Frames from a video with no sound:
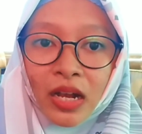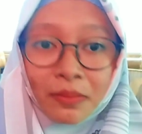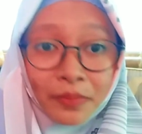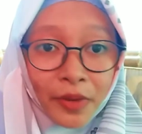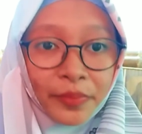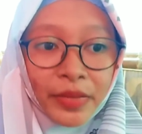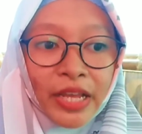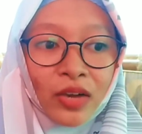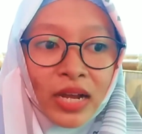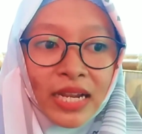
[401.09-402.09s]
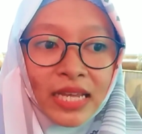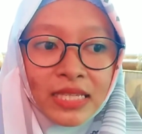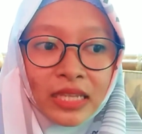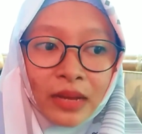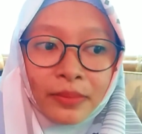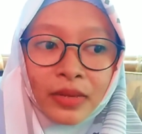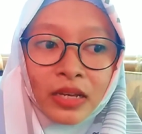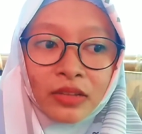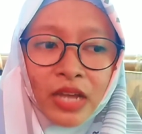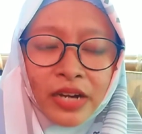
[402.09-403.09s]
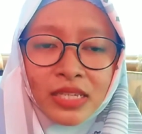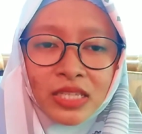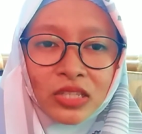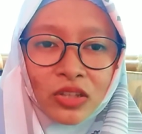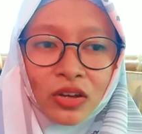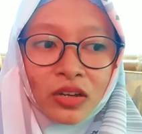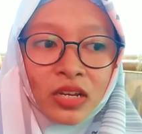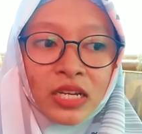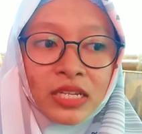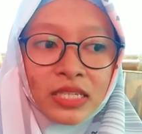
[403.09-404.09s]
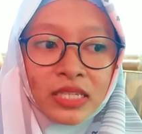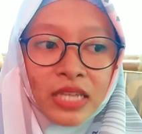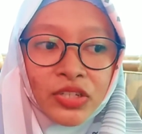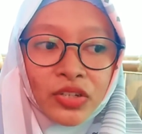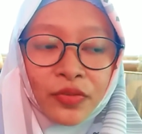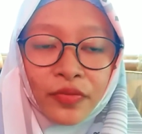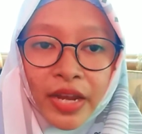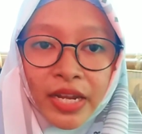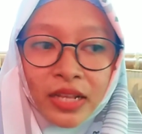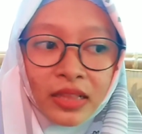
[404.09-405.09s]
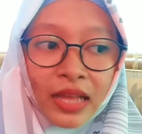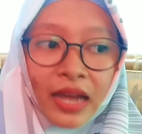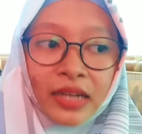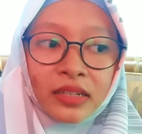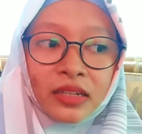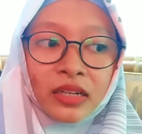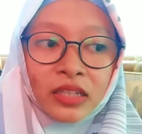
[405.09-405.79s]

Compound bilingualism, there is no such dividing line.